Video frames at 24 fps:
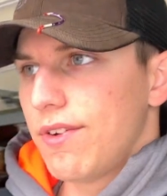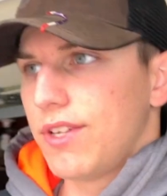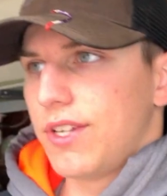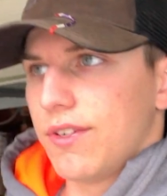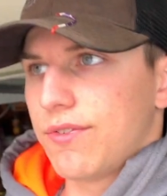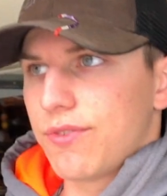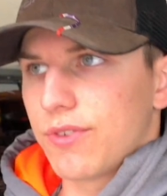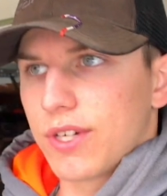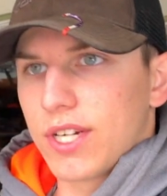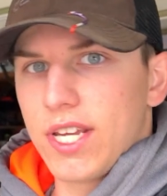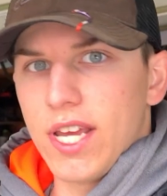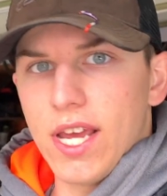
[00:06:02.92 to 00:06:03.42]
a
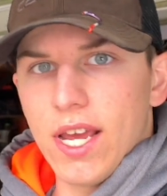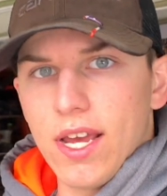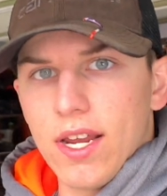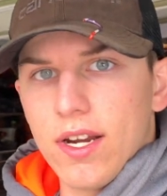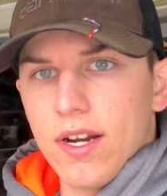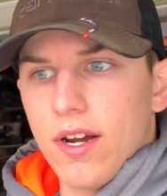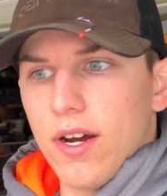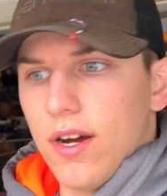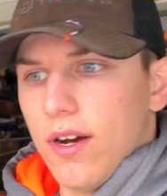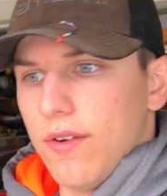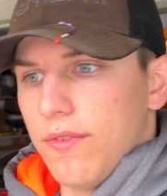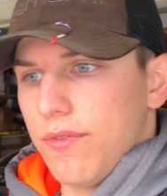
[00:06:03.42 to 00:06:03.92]
different can
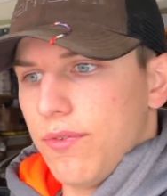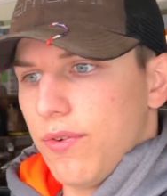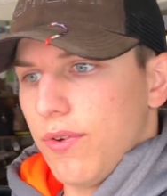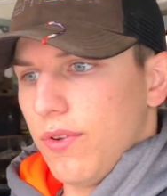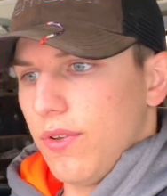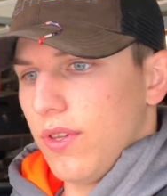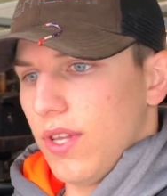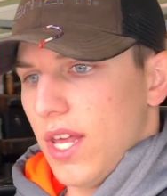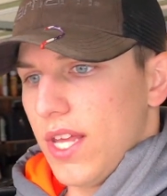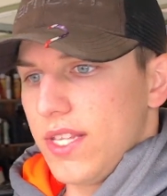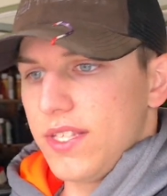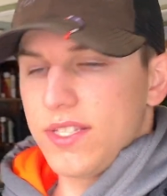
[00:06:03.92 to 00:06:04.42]
of
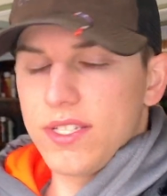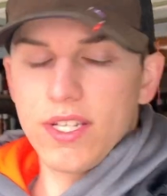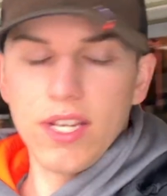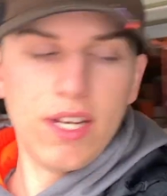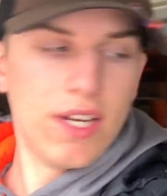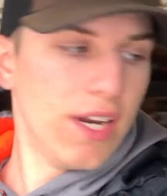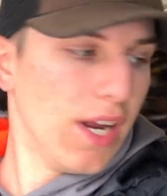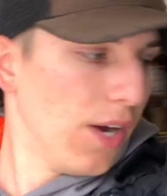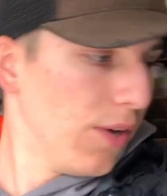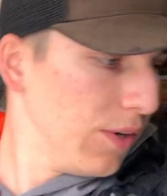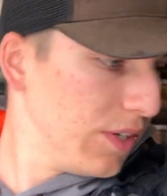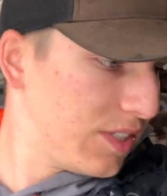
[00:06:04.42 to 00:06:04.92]
lens tint
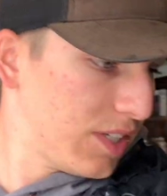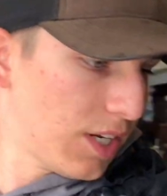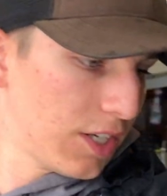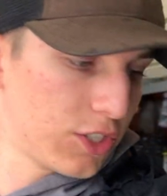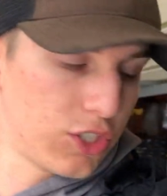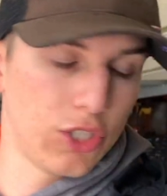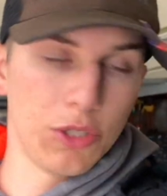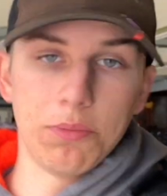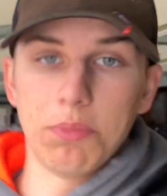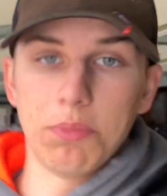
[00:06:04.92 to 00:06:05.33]
now. It's actually